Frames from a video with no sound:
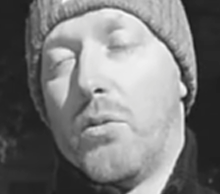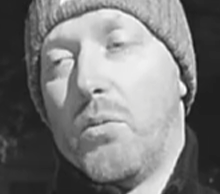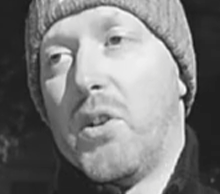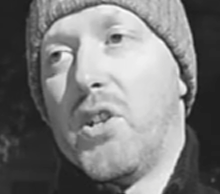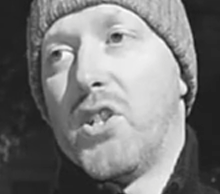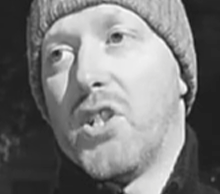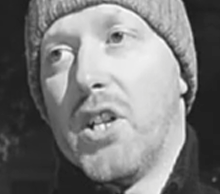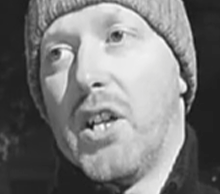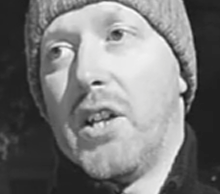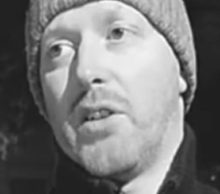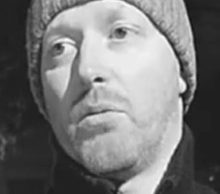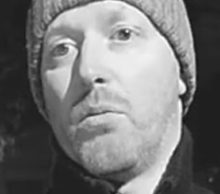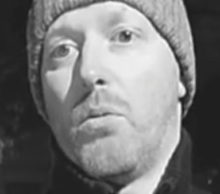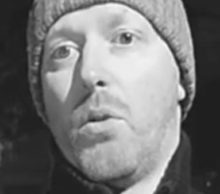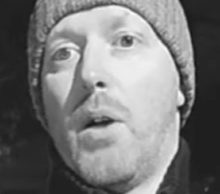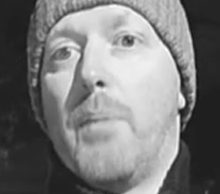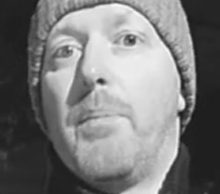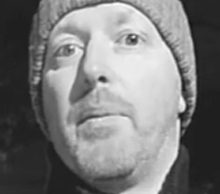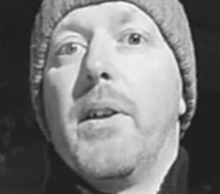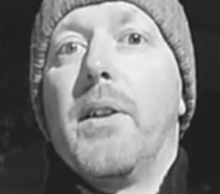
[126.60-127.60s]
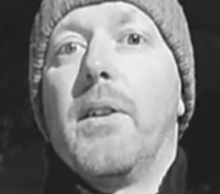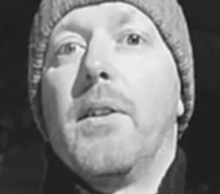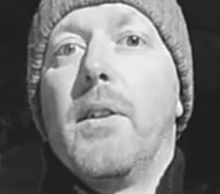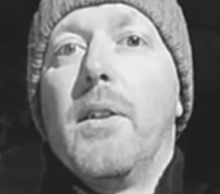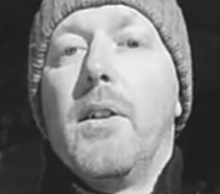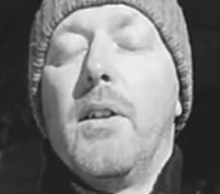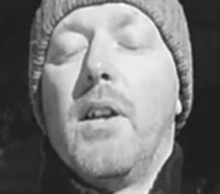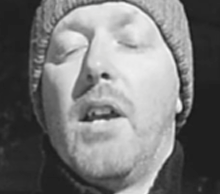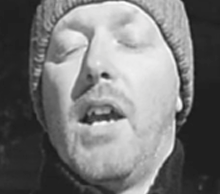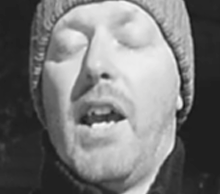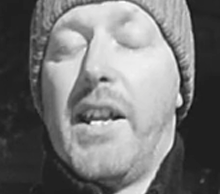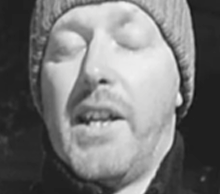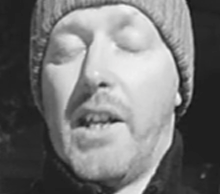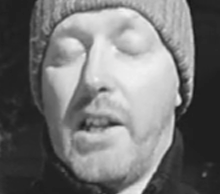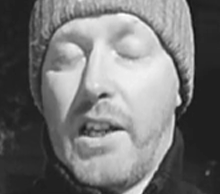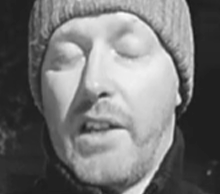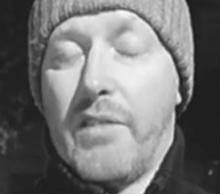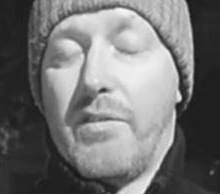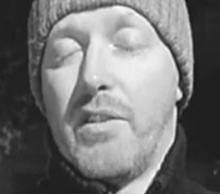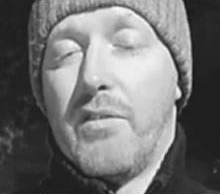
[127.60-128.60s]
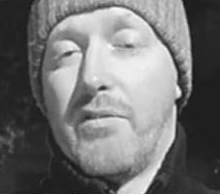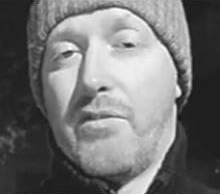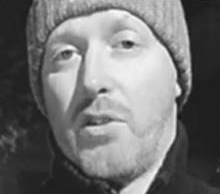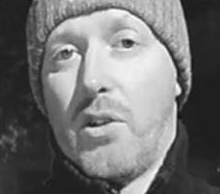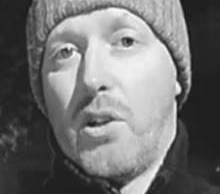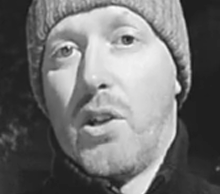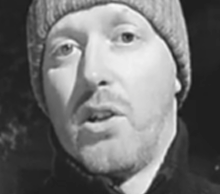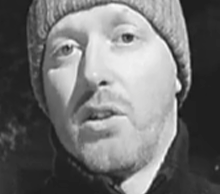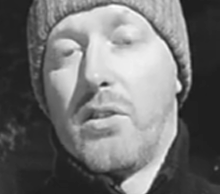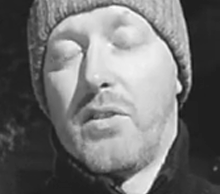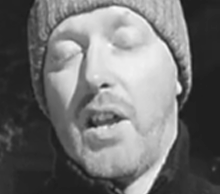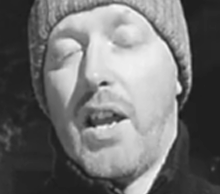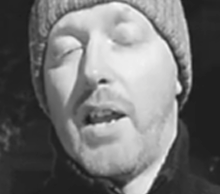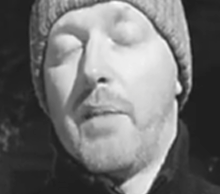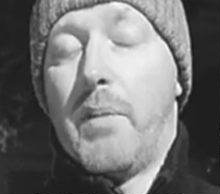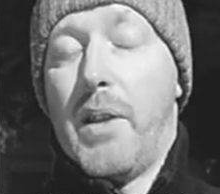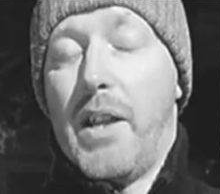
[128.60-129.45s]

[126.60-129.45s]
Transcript: in the region I grew up in. And I lived in for a long time,